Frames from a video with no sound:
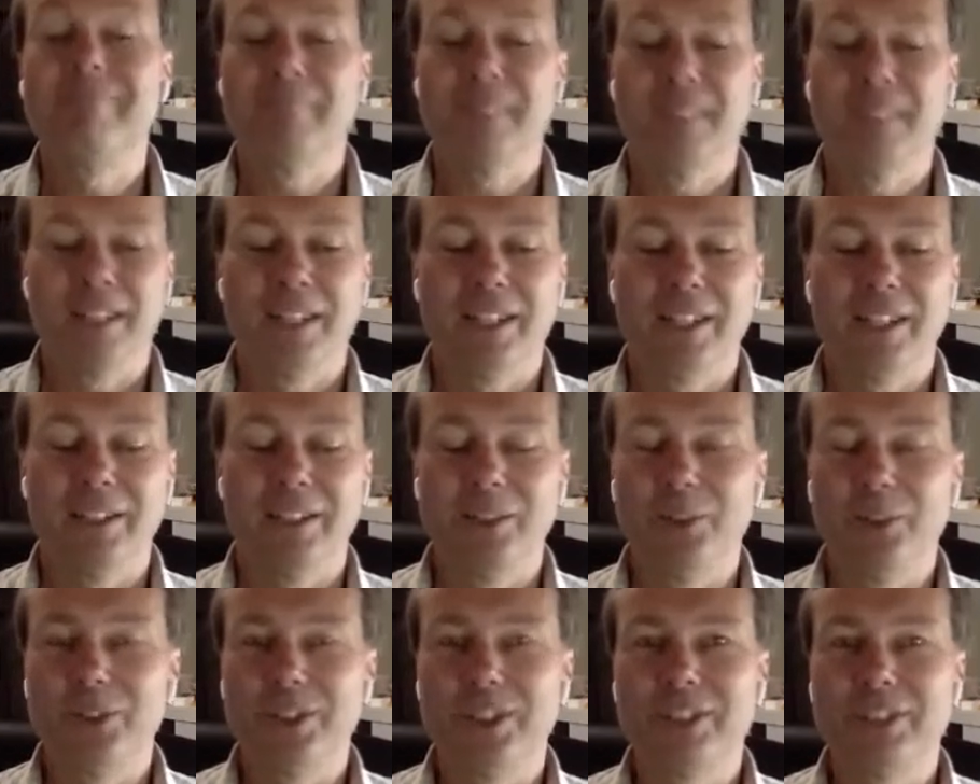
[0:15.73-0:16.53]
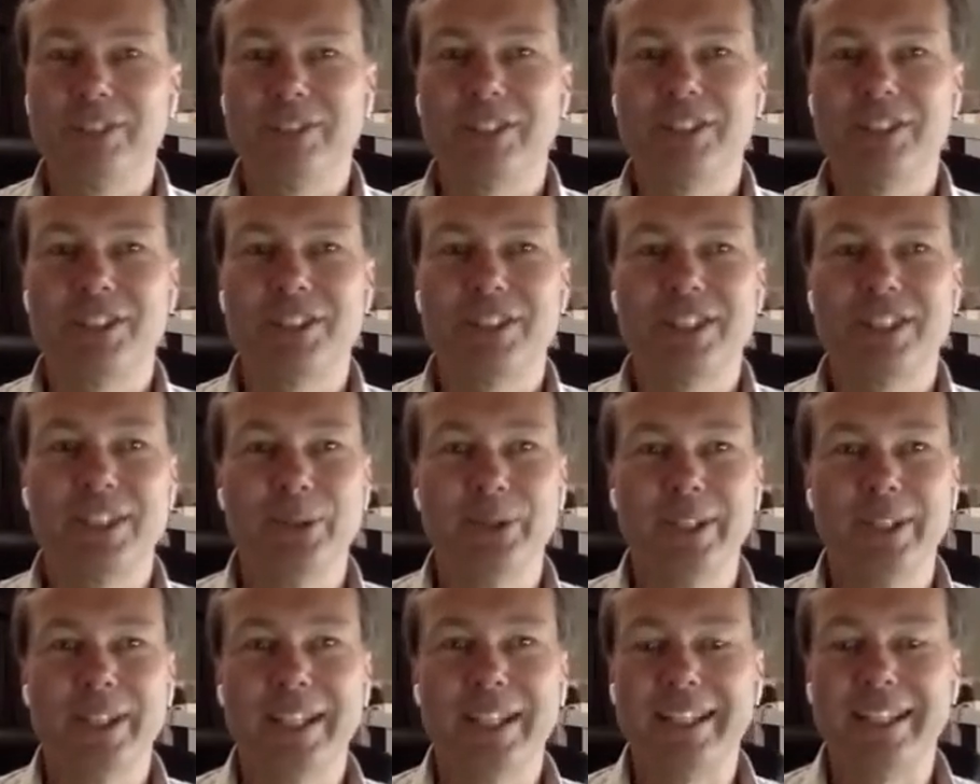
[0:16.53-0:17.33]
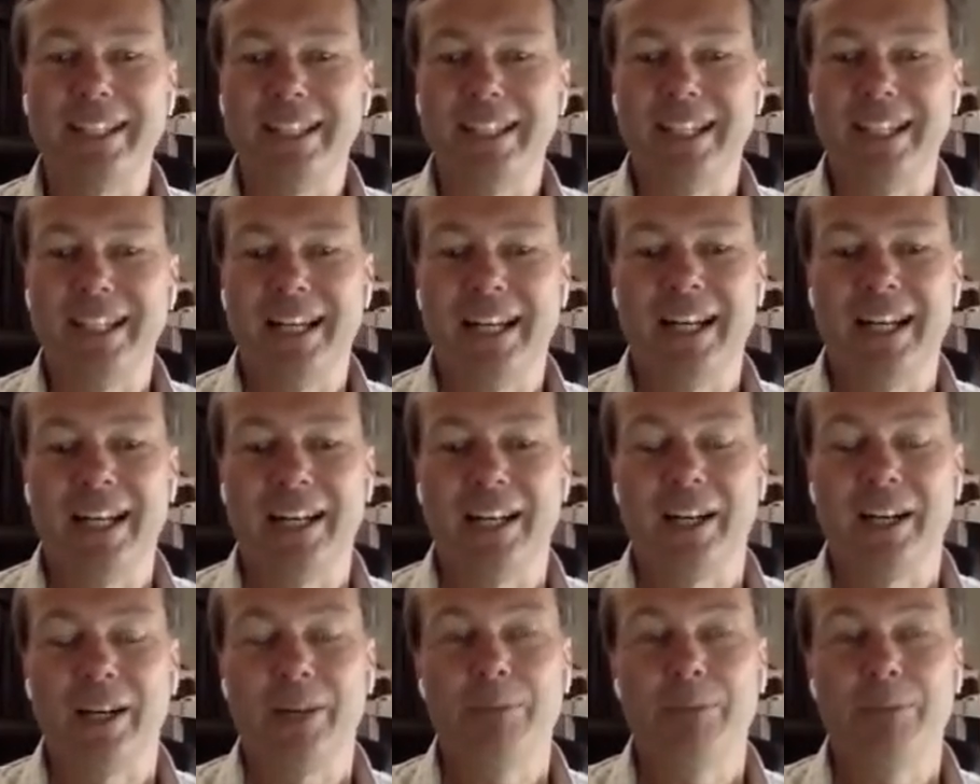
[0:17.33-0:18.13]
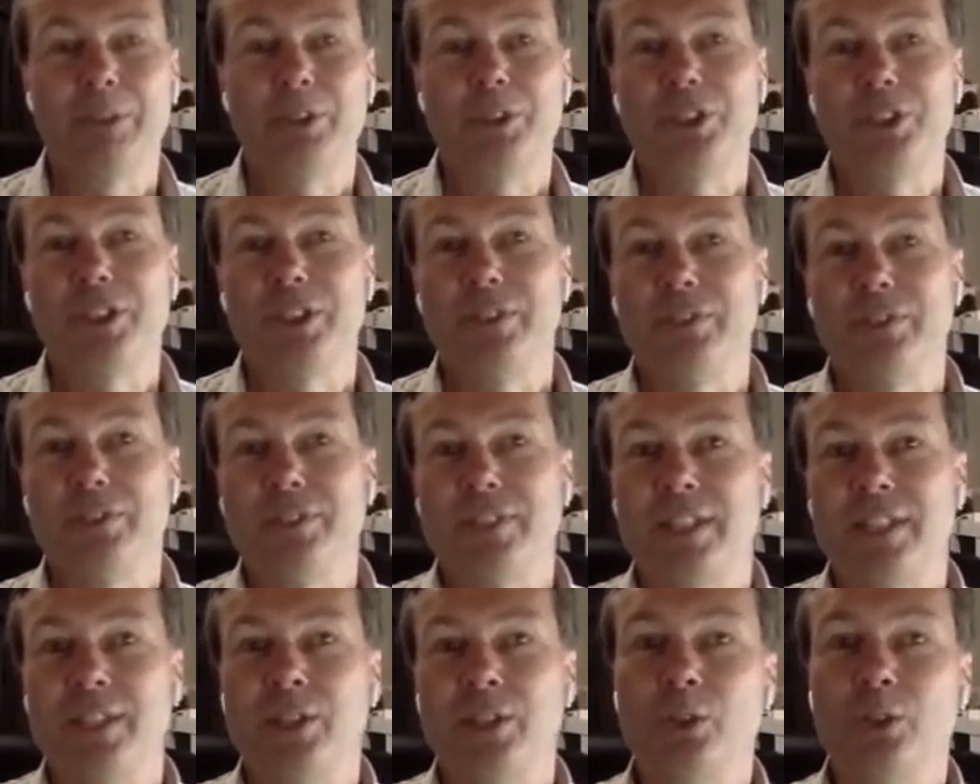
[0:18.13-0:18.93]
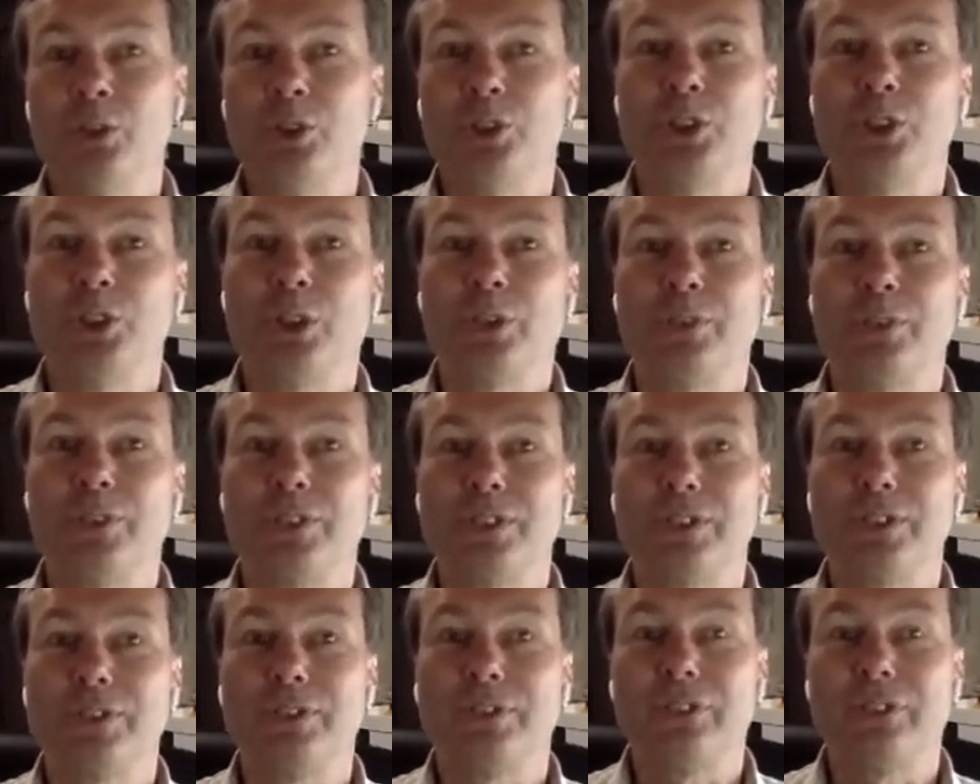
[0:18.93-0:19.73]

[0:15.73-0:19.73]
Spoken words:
Hi Lucy, great to see you again. I'm the Chief Technology Officer for